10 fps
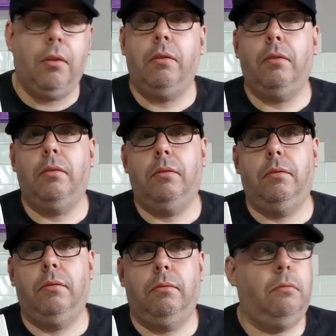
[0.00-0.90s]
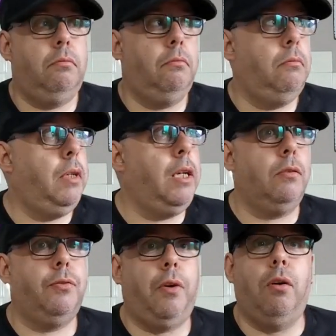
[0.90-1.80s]
or
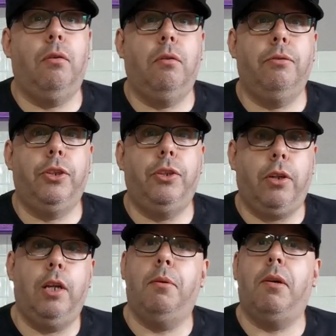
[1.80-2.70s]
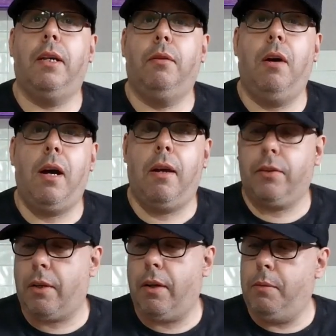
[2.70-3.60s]
Lidl's fault for chucking them around the
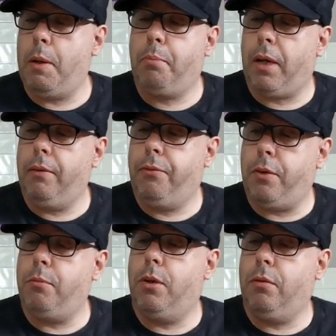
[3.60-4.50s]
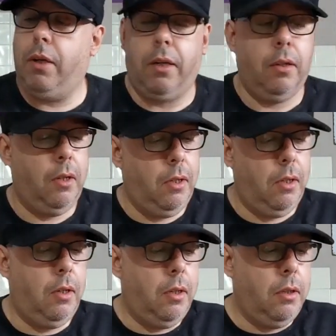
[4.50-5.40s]
warehouse. I reckon they've been playing football with it.
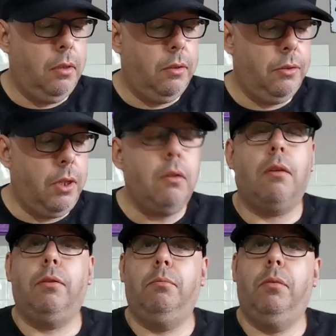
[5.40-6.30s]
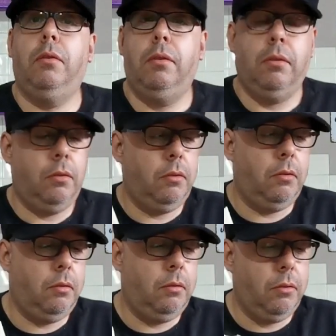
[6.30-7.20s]
Two of
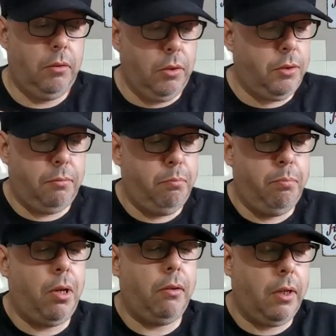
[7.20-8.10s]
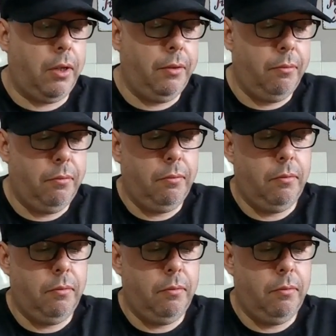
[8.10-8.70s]
them. Just broken.